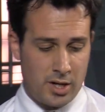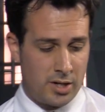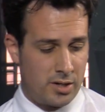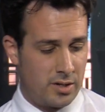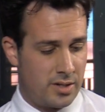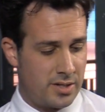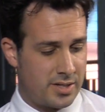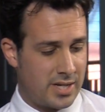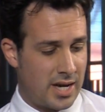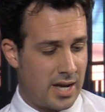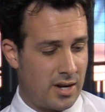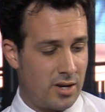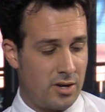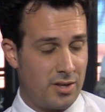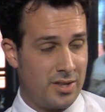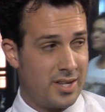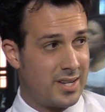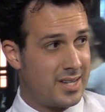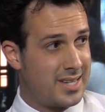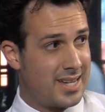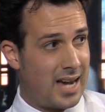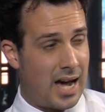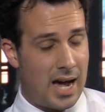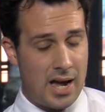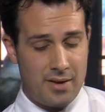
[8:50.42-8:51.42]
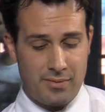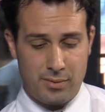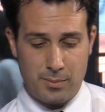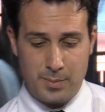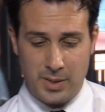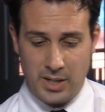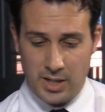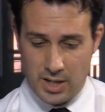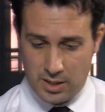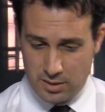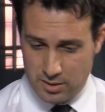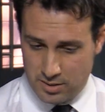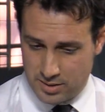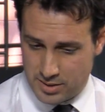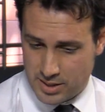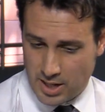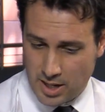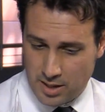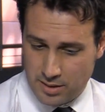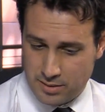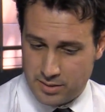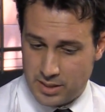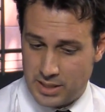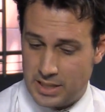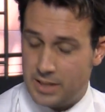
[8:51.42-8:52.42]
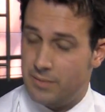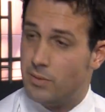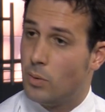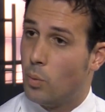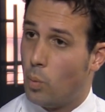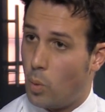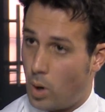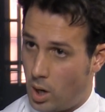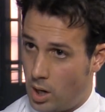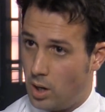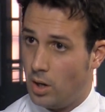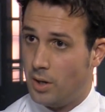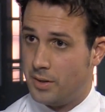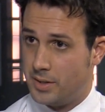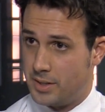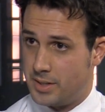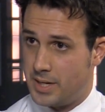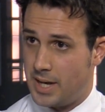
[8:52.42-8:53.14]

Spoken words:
you decided on the die for me, and you decided to leave the wallet on the